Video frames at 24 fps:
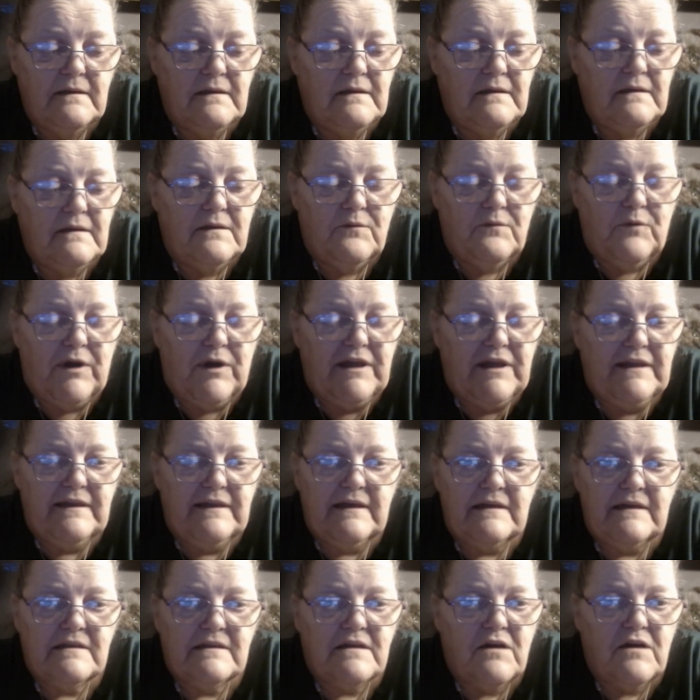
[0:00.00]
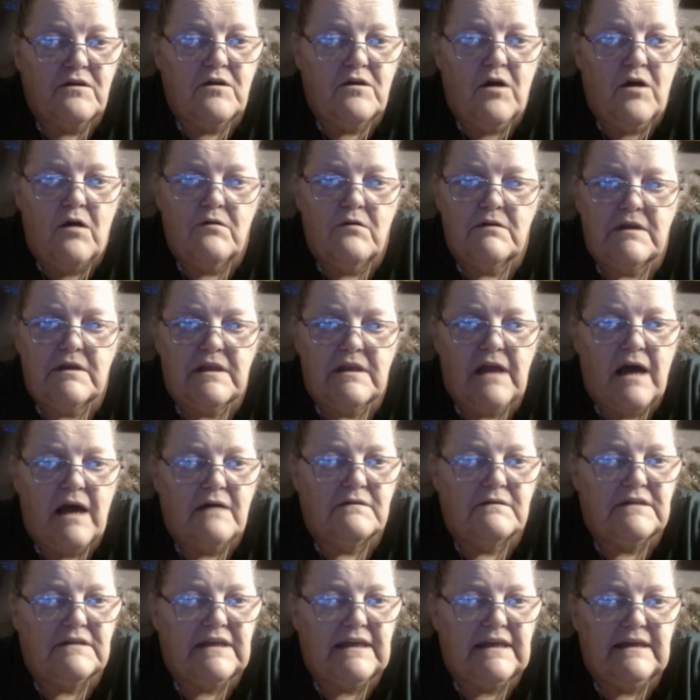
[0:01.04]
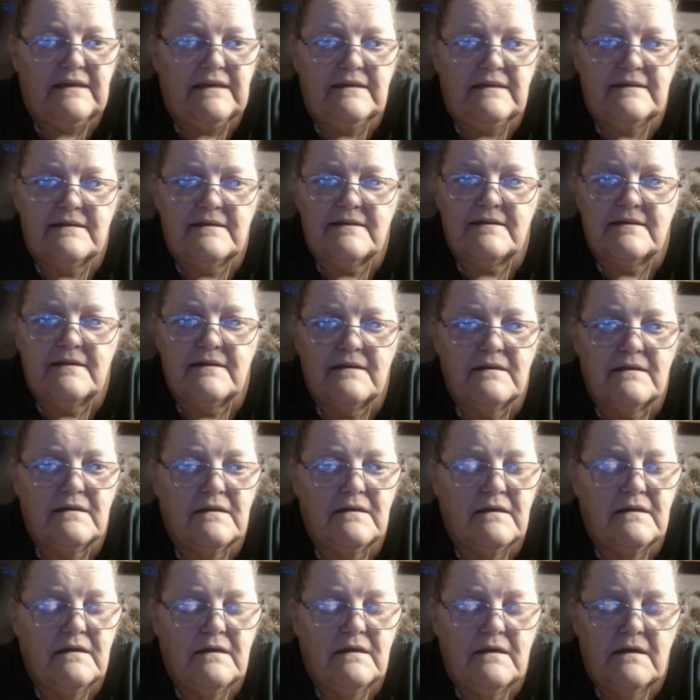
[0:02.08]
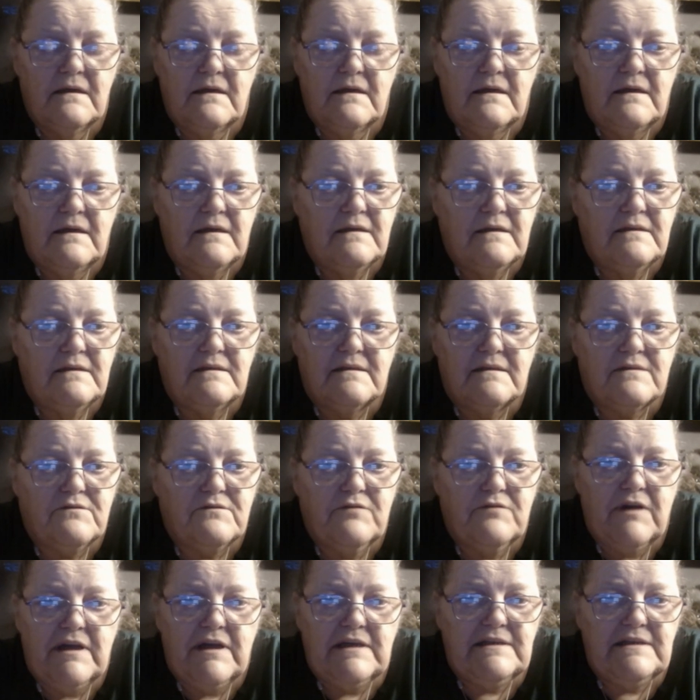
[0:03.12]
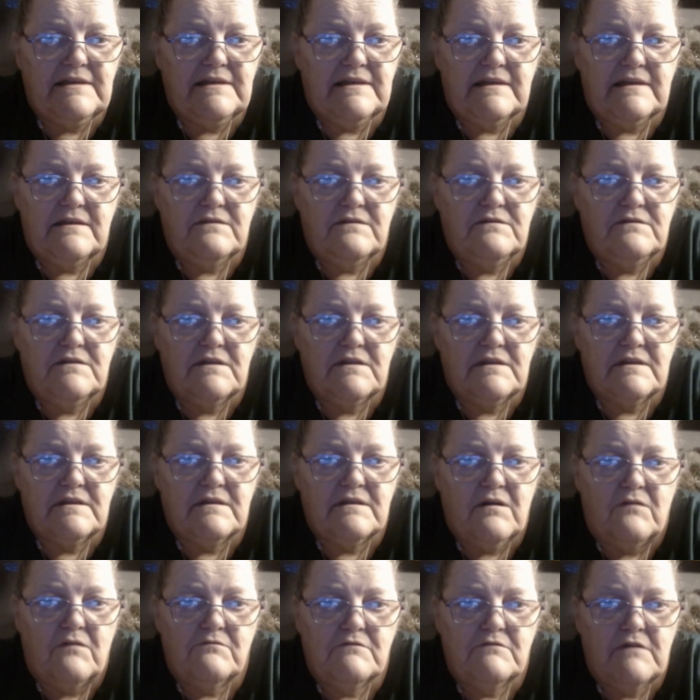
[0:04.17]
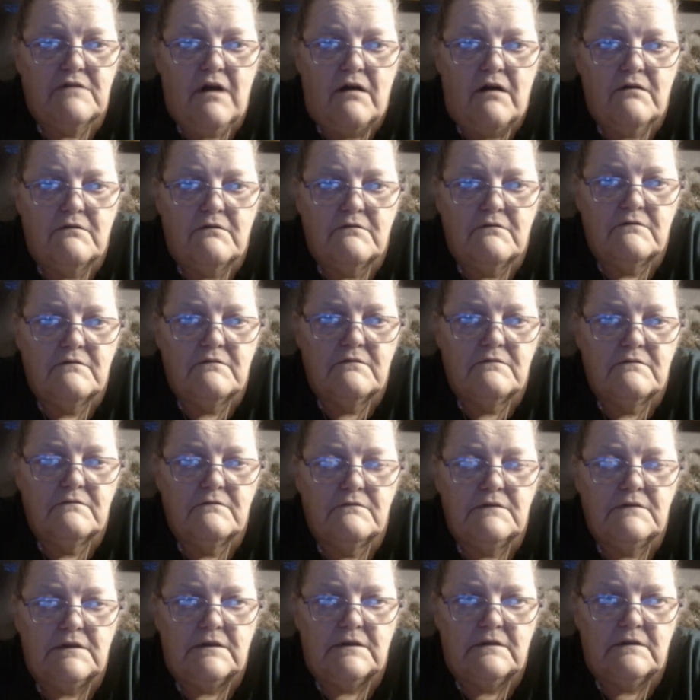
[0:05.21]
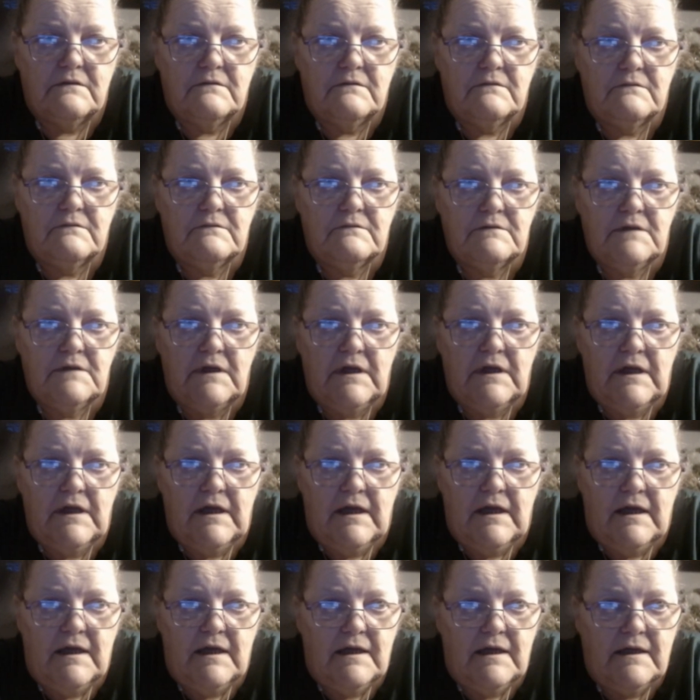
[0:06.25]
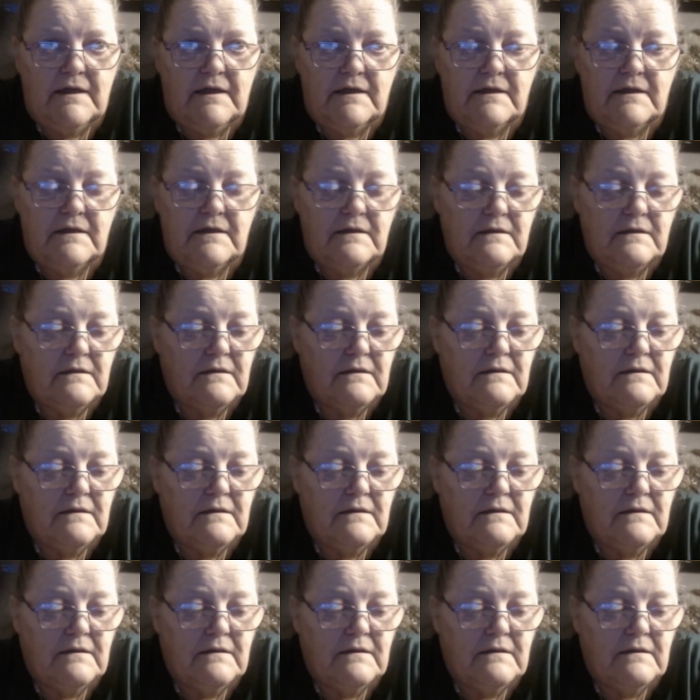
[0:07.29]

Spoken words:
the way things are going nowadays is crazy. You just don't know, you know. And